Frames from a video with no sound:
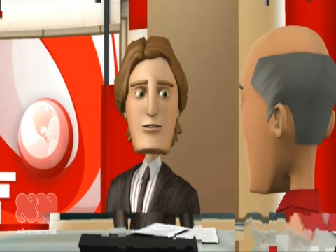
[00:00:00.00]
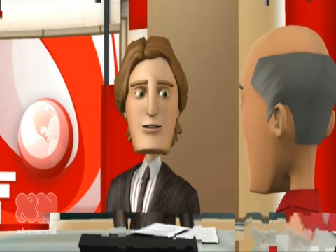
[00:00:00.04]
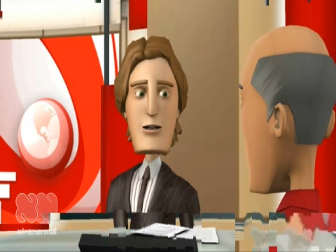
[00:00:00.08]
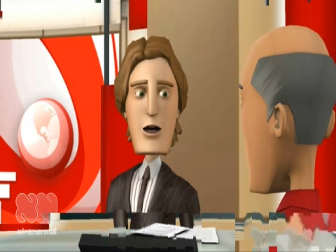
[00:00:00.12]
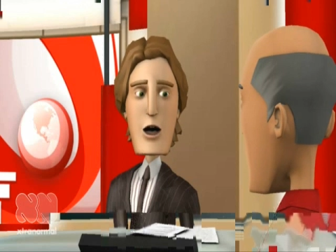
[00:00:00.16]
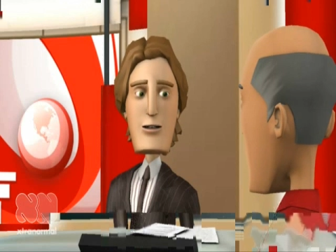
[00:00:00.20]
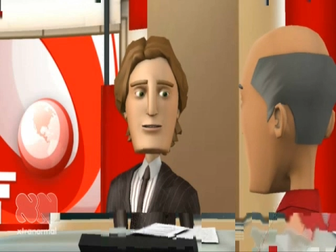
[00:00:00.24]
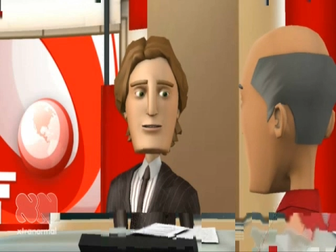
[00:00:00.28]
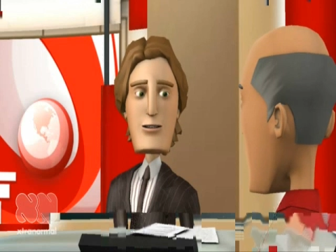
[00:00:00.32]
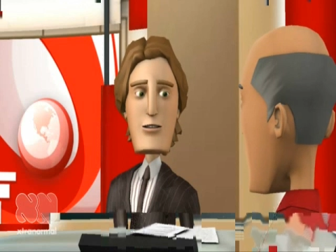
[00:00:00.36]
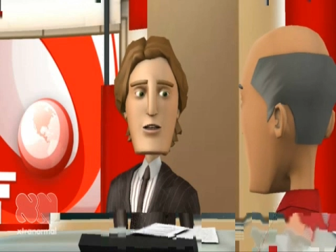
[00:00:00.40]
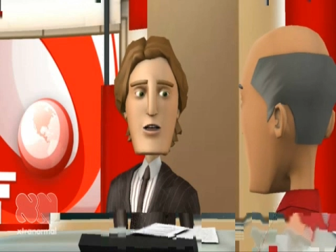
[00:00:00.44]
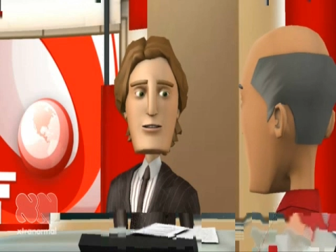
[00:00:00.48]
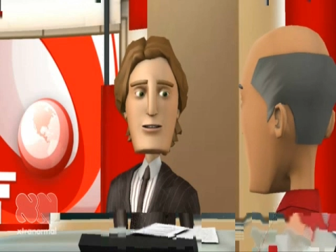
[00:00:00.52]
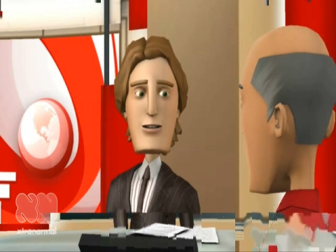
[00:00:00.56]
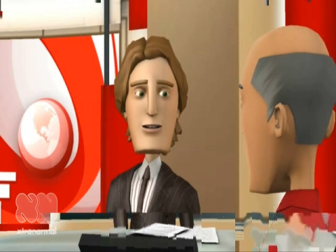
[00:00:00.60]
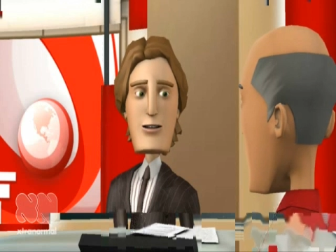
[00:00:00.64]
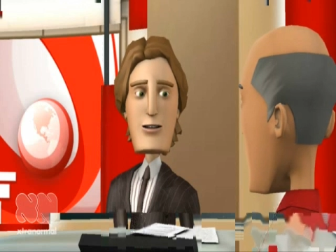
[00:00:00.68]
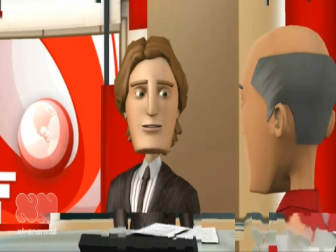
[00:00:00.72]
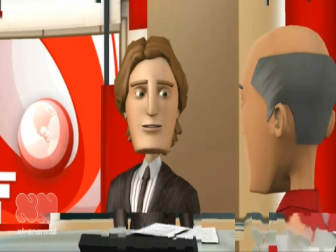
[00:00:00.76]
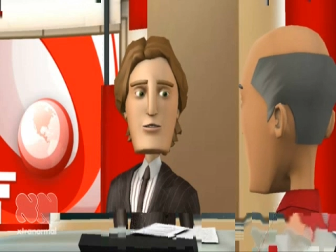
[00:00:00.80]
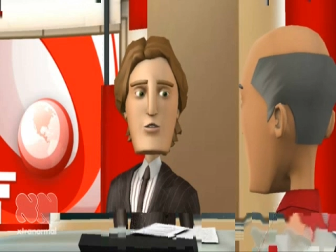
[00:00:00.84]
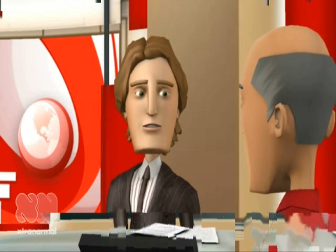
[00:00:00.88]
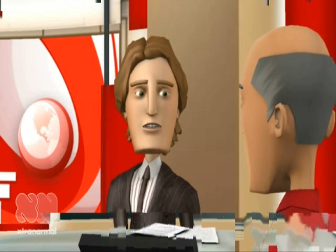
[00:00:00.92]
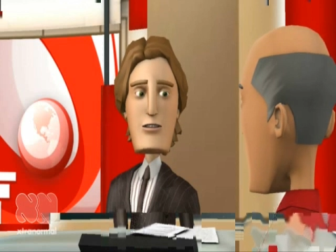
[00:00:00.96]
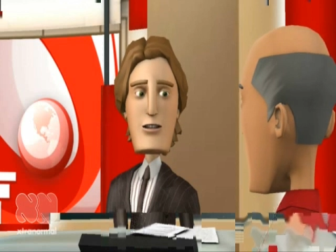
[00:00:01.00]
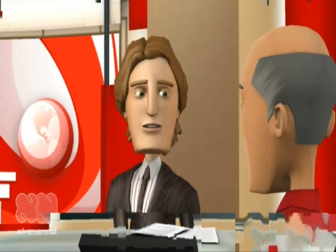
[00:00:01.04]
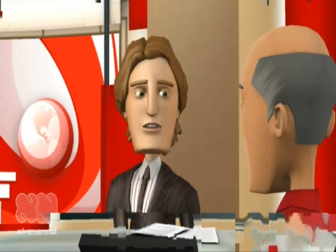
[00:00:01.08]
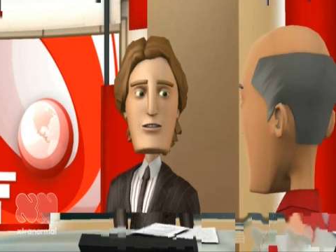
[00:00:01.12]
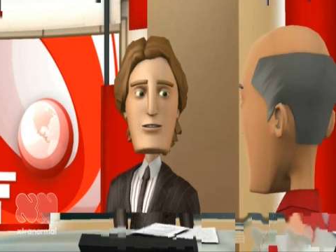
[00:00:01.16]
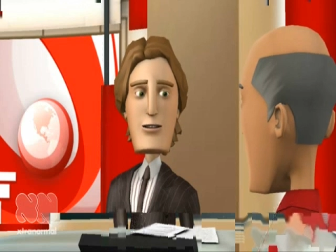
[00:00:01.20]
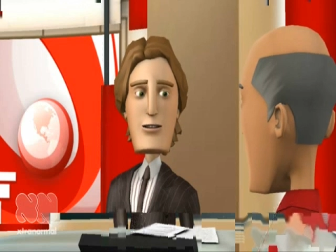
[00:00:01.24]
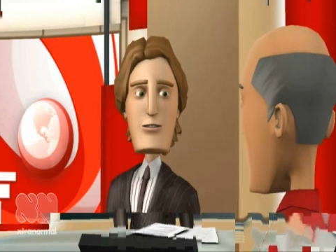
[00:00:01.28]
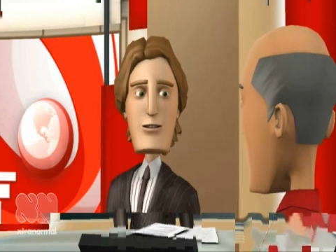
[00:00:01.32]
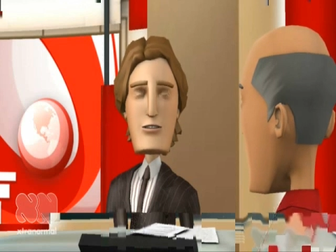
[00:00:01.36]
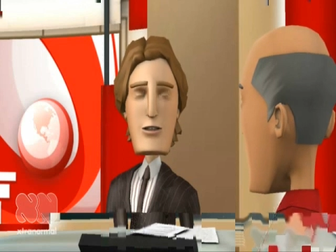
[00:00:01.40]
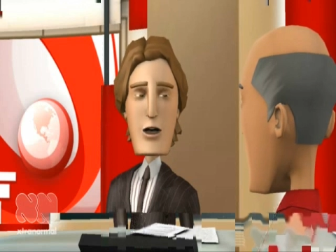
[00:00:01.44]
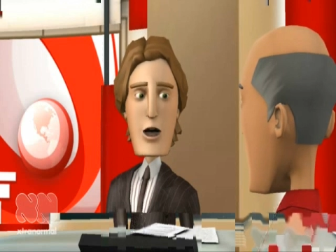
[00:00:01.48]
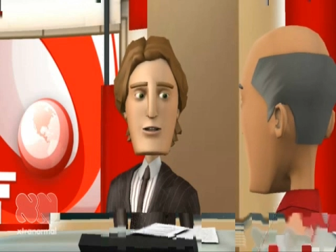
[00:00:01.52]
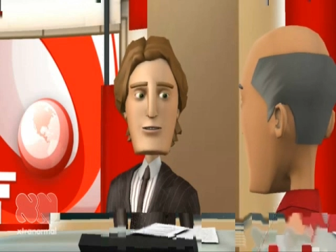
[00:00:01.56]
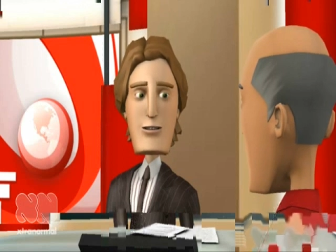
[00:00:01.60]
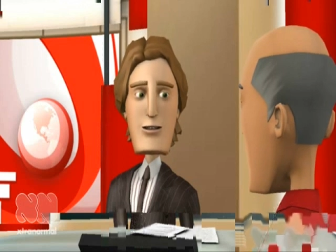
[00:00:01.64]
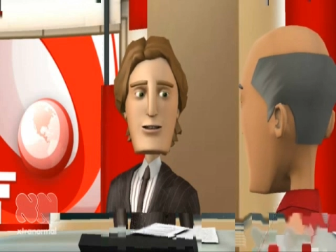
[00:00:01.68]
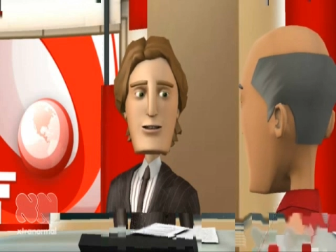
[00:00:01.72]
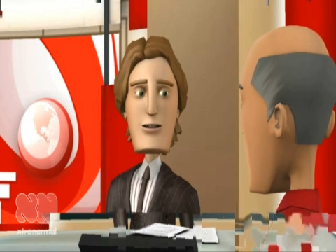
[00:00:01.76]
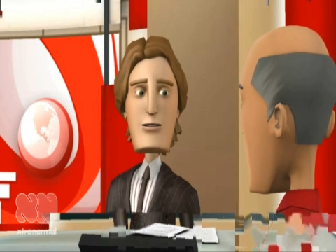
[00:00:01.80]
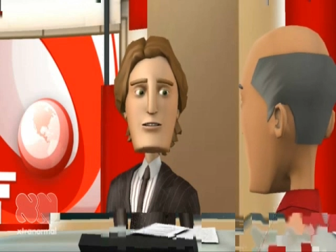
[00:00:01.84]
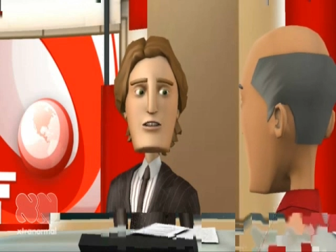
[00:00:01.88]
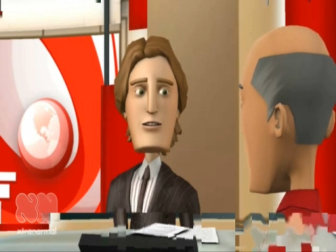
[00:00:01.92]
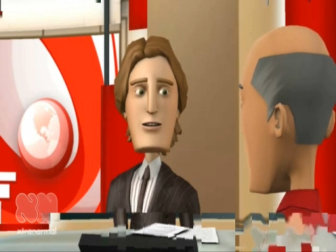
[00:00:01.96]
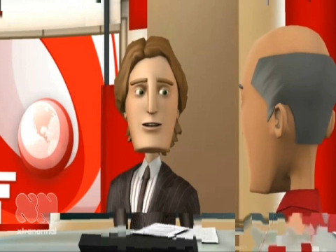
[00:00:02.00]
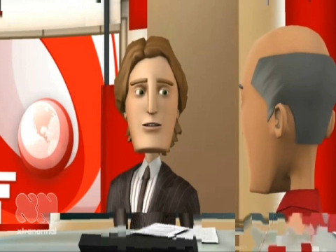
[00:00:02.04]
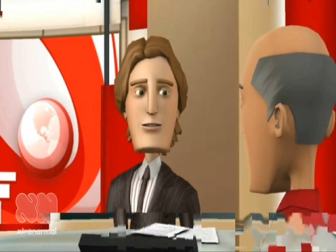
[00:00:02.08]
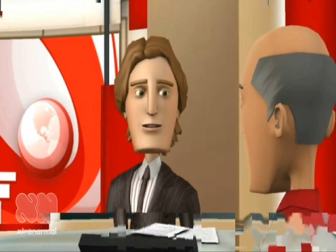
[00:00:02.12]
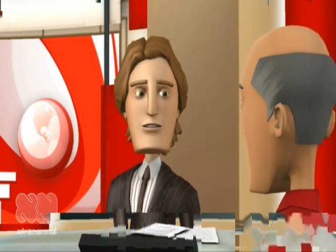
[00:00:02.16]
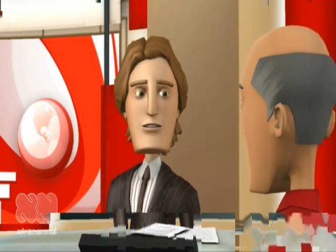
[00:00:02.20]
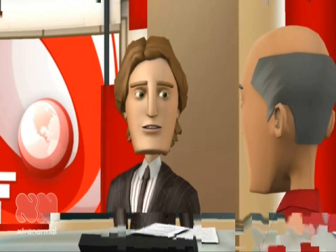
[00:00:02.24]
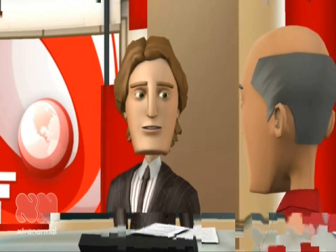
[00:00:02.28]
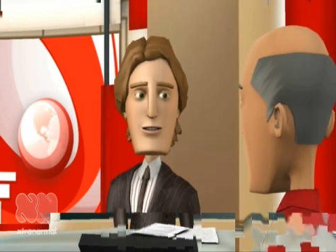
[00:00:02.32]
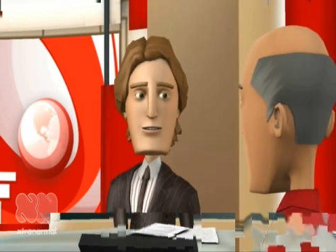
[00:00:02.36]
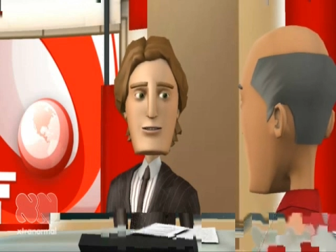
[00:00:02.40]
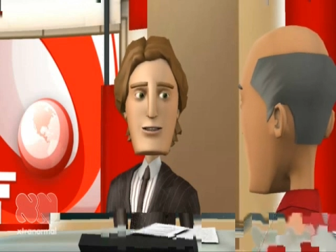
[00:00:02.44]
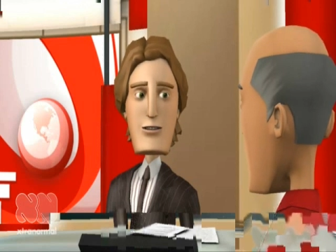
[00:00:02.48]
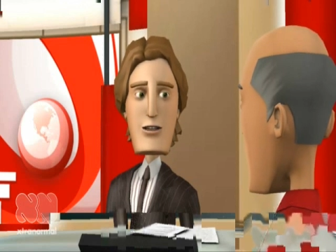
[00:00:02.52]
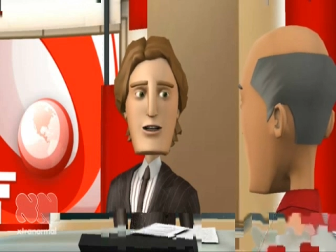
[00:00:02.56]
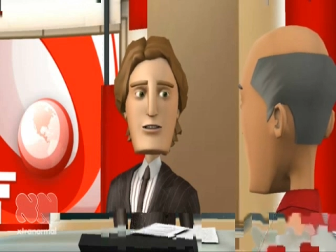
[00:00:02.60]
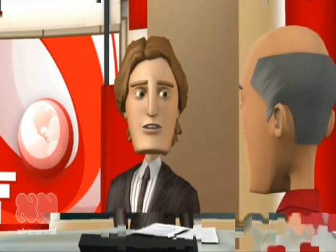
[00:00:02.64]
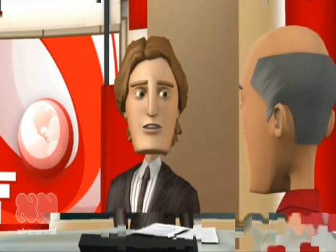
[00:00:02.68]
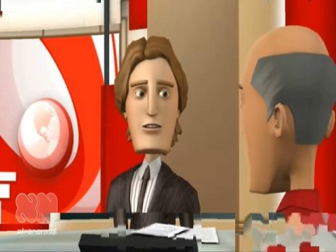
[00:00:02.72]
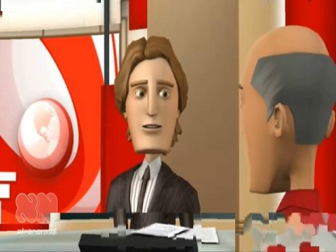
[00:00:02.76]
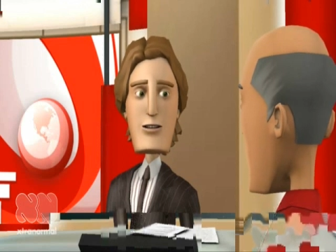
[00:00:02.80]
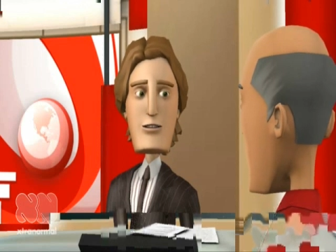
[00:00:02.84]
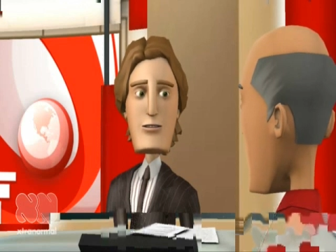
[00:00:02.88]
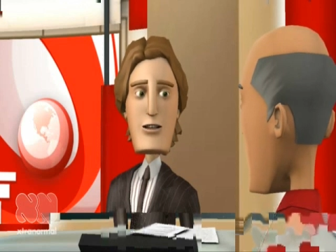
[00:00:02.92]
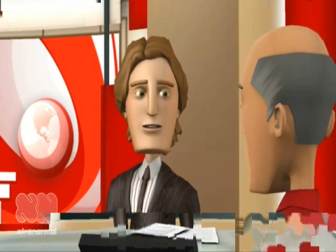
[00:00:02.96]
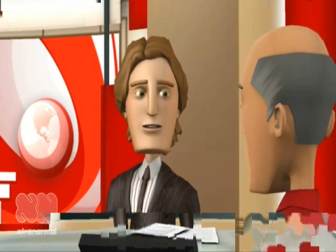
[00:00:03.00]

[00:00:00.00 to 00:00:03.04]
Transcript: and the only real losers in this are the industries in the less